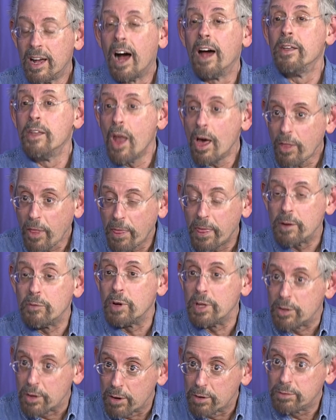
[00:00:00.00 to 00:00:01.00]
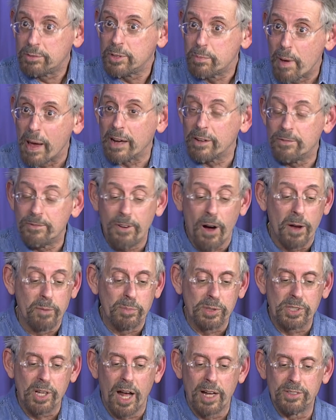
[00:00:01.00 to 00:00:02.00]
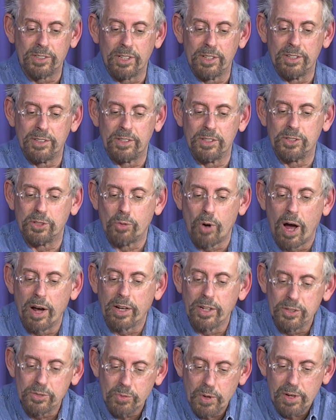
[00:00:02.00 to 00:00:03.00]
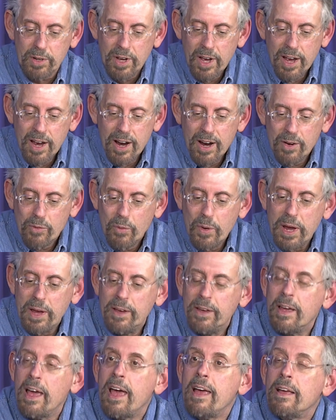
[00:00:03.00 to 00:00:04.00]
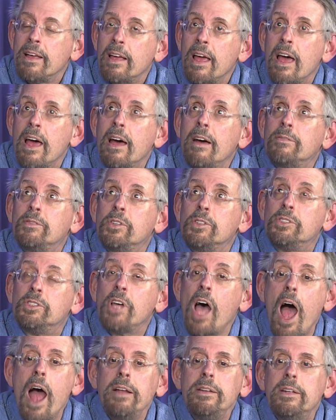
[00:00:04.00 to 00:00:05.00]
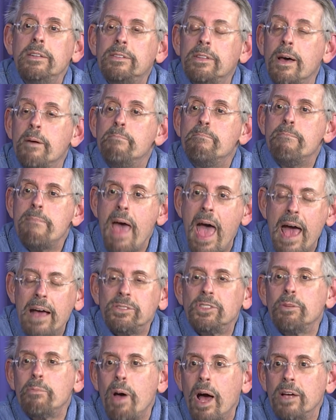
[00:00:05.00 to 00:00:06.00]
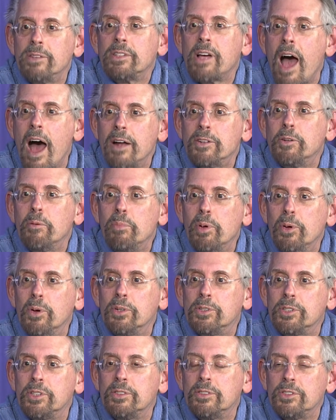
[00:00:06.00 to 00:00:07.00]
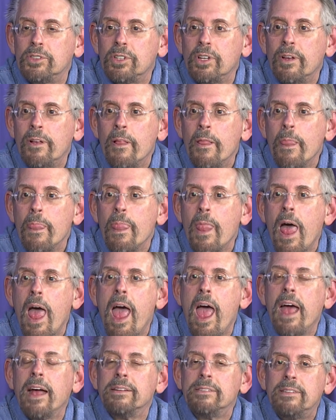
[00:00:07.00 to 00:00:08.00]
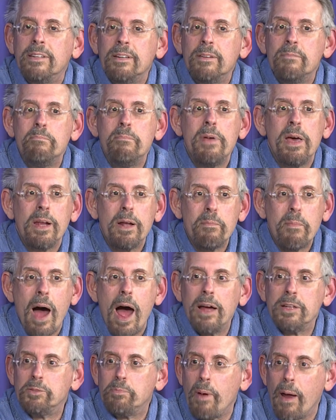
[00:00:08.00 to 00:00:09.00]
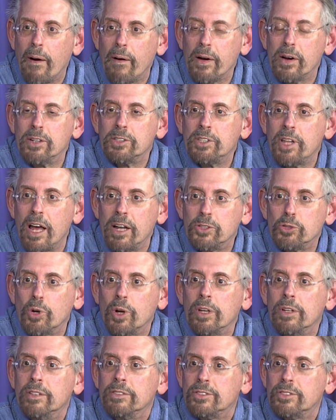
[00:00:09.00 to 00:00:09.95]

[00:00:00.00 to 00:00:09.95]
Another thing we do to make it mm-hmm. fun, besides the, the truck, is we, we have designed it to maximize contributions and to minimize barriers to entry.